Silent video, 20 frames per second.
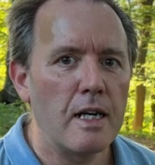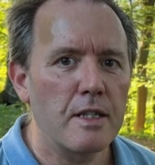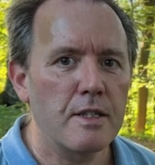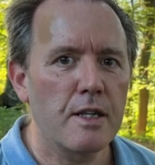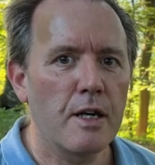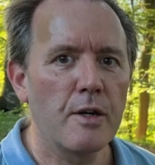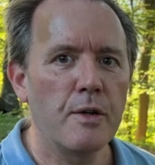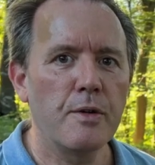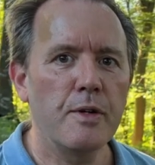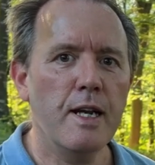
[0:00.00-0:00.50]

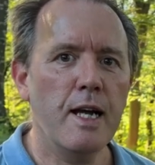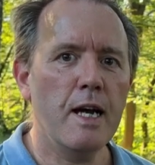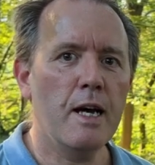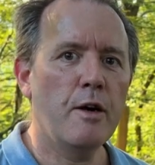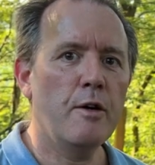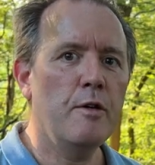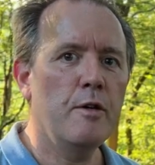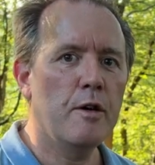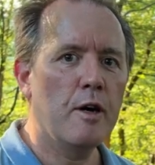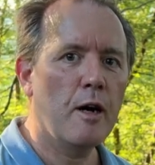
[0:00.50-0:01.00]
So
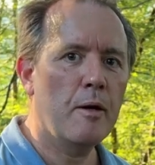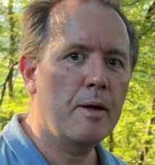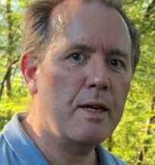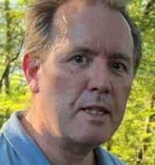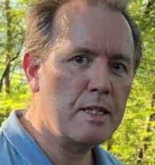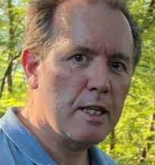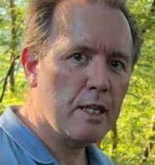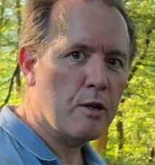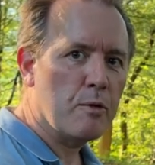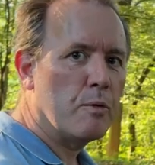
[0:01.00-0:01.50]
now I'm
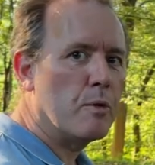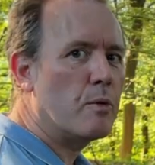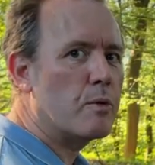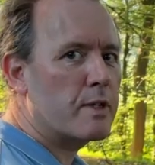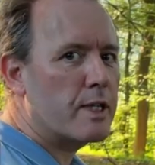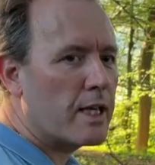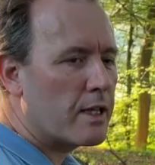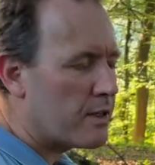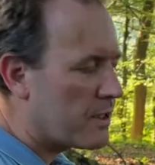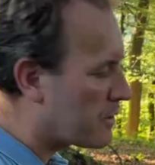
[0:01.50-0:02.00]
going to take a
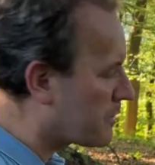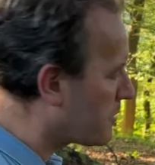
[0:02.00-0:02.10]
walk down